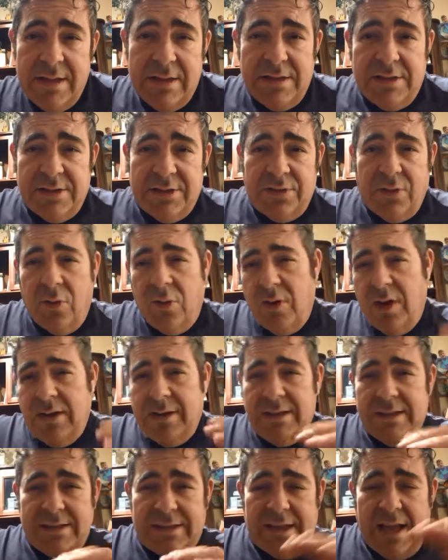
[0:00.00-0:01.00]
store
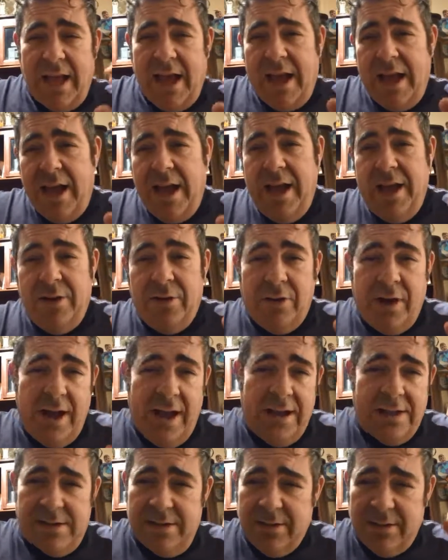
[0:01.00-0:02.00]
on the side or
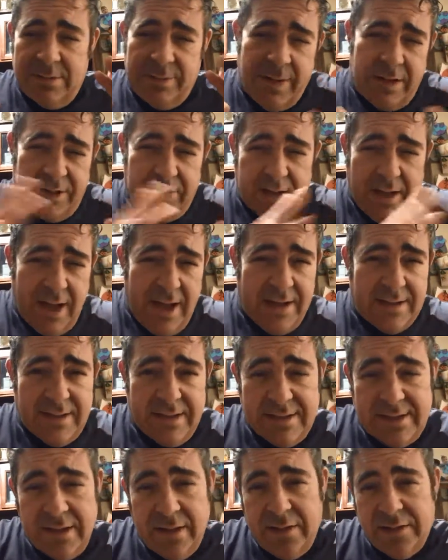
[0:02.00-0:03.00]
has their special guys
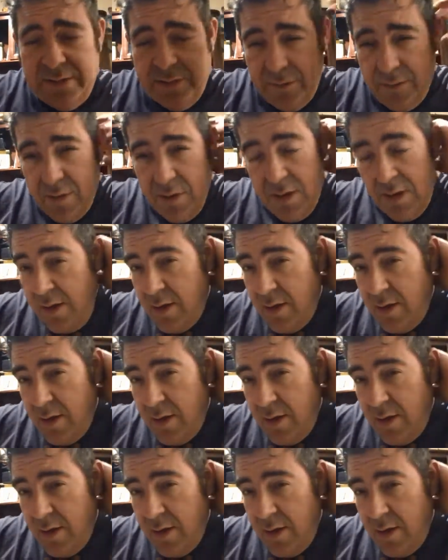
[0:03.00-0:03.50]
they sell it to.